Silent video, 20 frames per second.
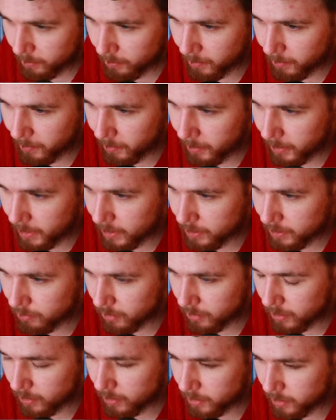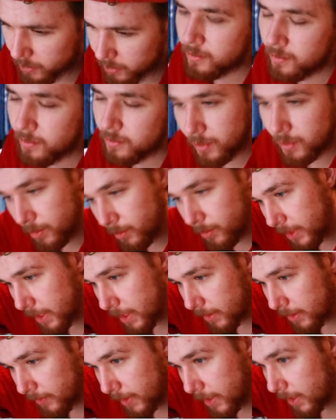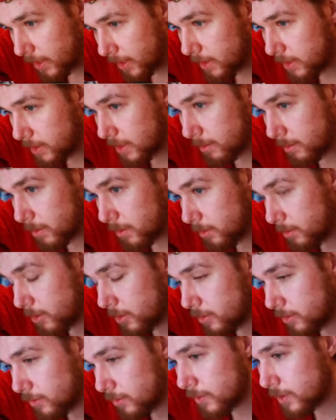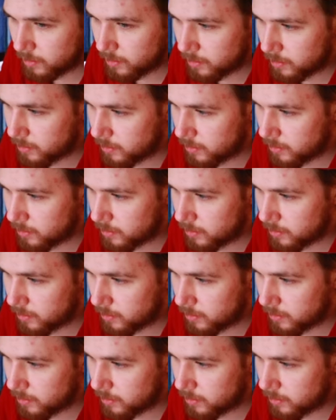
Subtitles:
Maybe that's wrong. Do we have any tempo moves?